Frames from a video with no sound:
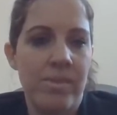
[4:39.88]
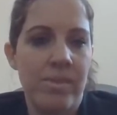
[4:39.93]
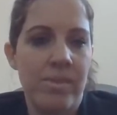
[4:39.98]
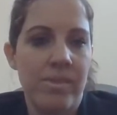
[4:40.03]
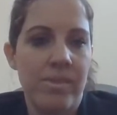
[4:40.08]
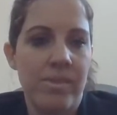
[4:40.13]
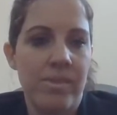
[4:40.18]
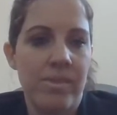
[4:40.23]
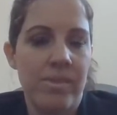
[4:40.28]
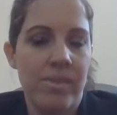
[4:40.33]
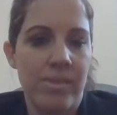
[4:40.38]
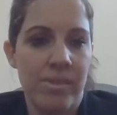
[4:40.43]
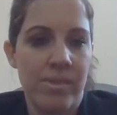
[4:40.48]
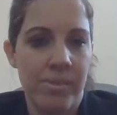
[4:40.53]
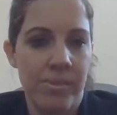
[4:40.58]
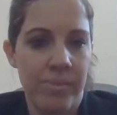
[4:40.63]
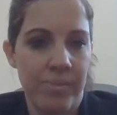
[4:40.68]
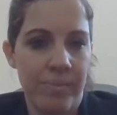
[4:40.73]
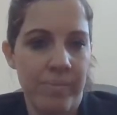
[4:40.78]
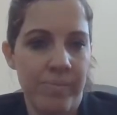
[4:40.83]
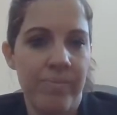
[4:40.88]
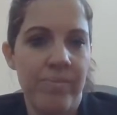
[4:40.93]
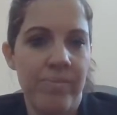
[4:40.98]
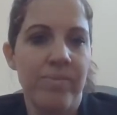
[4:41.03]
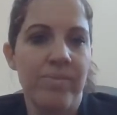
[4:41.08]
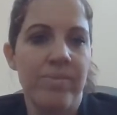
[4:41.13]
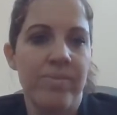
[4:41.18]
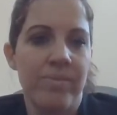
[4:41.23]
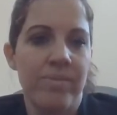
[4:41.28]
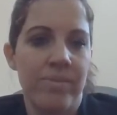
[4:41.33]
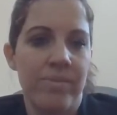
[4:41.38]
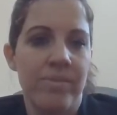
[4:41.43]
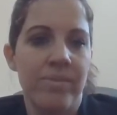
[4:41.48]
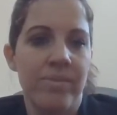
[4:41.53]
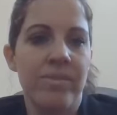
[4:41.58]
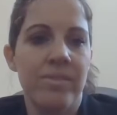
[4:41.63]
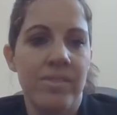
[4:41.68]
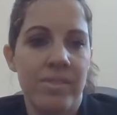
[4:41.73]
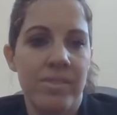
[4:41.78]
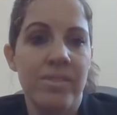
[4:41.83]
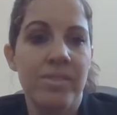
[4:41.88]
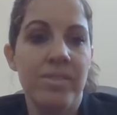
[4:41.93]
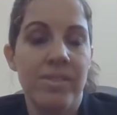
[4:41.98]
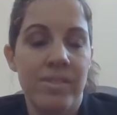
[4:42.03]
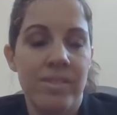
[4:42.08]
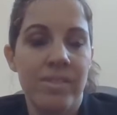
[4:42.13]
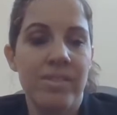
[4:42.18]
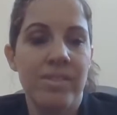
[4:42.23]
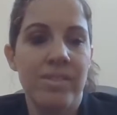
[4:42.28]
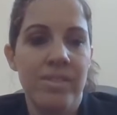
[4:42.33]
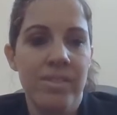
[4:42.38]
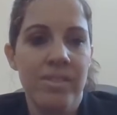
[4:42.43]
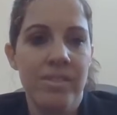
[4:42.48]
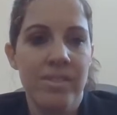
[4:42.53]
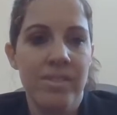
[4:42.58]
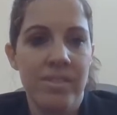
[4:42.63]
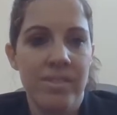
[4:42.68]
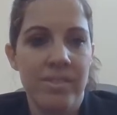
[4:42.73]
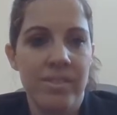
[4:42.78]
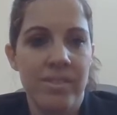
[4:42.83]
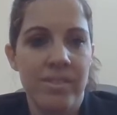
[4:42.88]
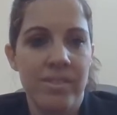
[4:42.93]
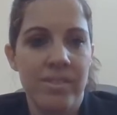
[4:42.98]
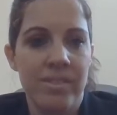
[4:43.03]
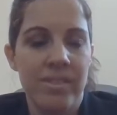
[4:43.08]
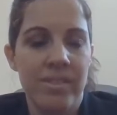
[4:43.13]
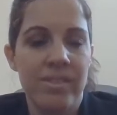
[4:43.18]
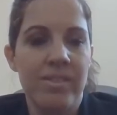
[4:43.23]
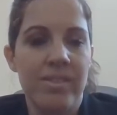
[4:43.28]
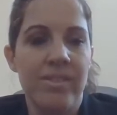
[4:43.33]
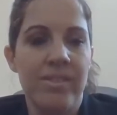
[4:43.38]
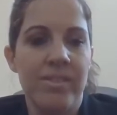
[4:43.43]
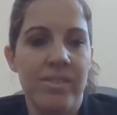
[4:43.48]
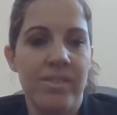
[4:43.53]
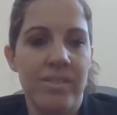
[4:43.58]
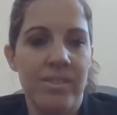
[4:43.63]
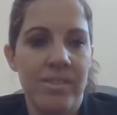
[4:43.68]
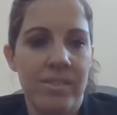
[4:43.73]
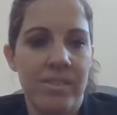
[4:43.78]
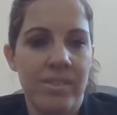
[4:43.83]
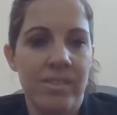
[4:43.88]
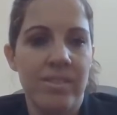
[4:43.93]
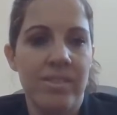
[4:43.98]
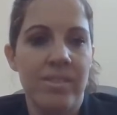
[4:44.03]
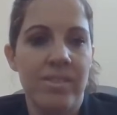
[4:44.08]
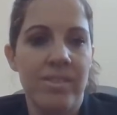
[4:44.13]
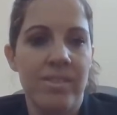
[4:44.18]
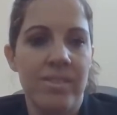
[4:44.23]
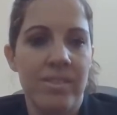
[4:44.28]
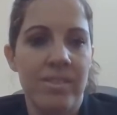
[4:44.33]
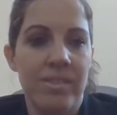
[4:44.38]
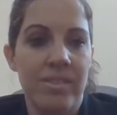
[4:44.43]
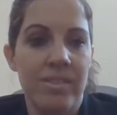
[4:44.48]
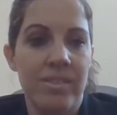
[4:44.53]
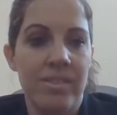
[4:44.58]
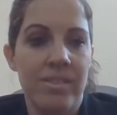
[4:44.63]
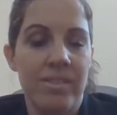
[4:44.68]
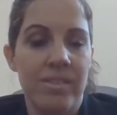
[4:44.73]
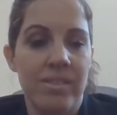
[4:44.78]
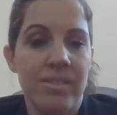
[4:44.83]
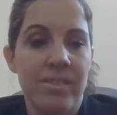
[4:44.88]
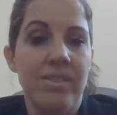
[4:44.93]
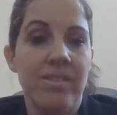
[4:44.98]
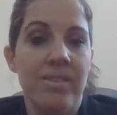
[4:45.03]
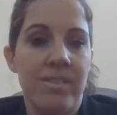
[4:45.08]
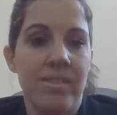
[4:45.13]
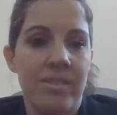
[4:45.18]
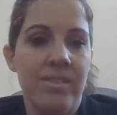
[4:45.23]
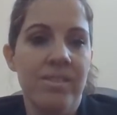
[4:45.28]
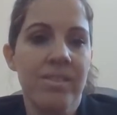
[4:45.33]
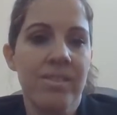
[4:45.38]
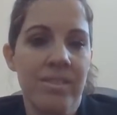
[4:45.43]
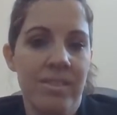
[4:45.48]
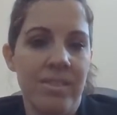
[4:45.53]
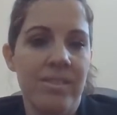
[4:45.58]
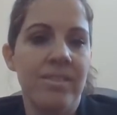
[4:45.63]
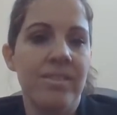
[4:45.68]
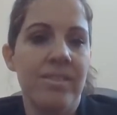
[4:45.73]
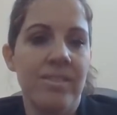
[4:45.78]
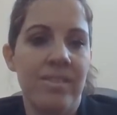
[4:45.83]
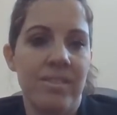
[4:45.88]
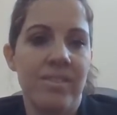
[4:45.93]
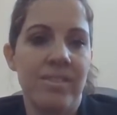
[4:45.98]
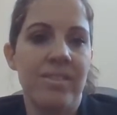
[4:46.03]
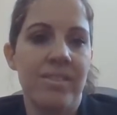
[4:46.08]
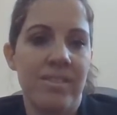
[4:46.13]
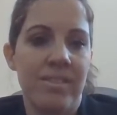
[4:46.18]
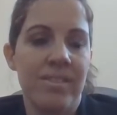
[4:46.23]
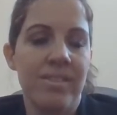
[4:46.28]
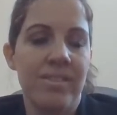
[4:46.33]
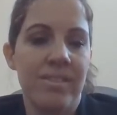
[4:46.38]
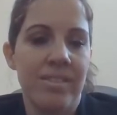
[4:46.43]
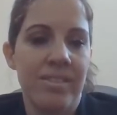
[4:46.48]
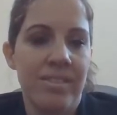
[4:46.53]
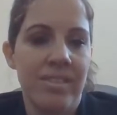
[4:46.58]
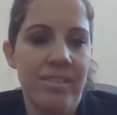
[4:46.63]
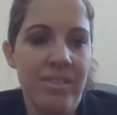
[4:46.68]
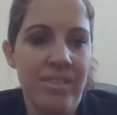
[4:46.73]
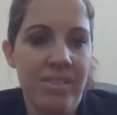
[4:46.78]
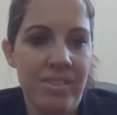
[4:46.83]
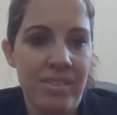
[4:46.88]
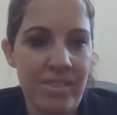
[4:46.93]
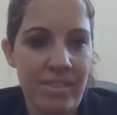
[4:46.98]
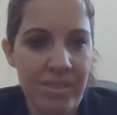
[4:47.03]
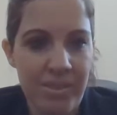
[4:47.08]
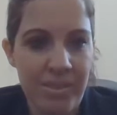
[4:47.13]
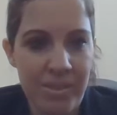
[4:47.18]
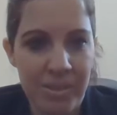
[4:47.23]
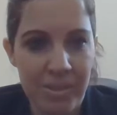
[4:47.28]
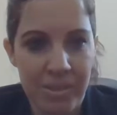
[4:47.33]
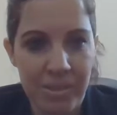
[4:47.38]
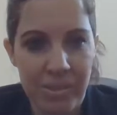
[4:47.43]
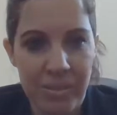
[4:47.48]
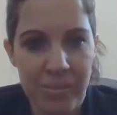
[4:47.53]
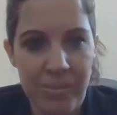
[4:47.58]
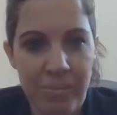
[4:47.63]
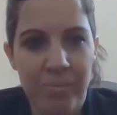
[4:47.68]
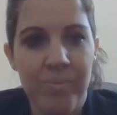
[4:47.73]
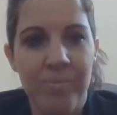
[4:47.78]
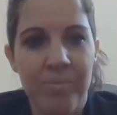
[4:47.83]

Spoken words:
No words are spoken by the person on screen.